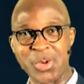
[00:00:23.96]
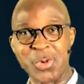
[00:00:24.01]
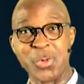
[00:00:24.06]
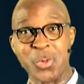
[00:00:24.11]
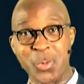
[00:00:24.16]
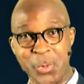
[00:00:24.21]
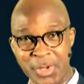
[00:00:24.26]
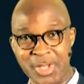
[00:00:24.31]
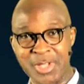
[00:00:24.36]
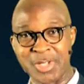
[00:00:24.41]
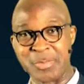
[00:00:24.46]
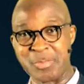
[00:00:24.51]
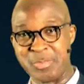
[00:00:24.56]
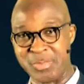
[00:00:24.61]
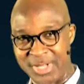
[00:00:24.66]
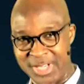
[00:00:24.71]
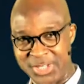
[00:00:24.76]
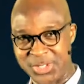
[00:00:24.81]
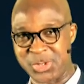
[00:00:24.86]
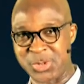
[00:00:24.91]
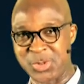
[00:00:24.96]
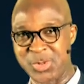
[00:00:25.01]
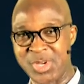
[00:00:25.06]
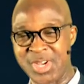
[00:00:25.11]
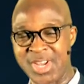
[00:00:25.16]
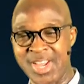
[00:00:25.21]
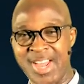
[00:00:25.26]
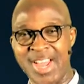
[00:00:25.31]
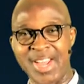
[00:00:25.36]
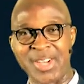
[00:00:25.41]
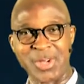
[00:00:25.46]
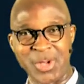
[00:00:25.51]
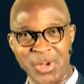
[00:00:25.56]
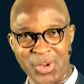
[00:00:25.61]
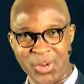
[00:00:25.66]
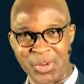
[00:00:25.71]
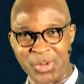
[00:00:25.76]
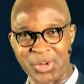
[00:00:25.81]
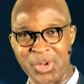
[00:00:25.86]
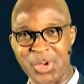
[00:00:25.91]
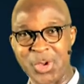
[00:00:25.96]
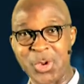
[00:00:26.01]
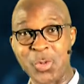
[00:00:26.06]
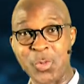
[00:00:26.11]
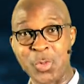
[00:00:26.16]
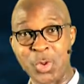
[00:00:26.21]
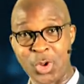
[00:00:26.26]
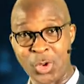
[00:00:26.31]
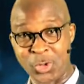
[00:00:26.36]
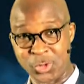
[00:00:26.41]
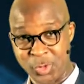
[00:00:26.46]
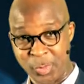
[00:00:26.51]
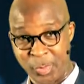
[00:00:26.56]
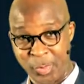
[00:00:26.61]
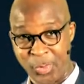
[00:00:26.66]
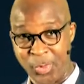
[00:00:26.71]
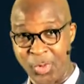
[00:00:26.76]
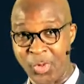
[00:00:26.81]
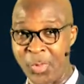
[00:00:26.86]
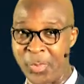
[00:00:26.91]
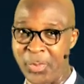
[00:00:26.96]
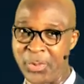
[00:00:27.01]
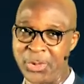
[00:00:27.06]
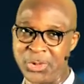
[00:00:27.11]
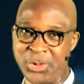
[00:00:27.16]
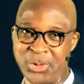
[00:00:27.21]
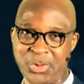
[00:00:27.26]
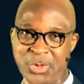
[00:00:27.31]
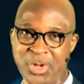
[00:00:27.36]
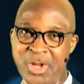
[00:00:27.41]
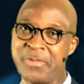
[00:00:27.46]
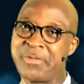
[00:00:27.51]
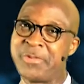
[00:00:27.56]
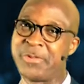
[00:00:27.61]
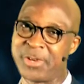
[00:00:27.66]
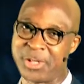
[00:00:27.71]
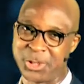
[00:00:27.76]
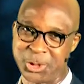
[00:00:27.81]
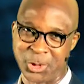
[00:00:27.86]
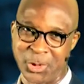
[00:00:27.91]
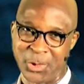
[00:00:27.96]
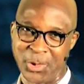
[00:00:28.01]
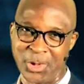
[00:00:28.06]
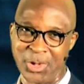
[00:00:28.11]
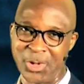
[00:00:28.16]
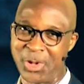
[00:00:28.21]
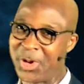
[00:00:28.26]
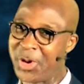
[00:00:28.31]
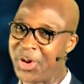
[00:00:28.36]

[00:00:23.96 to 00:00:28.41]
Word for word: will bless you and God will also pour upon you a fresh oil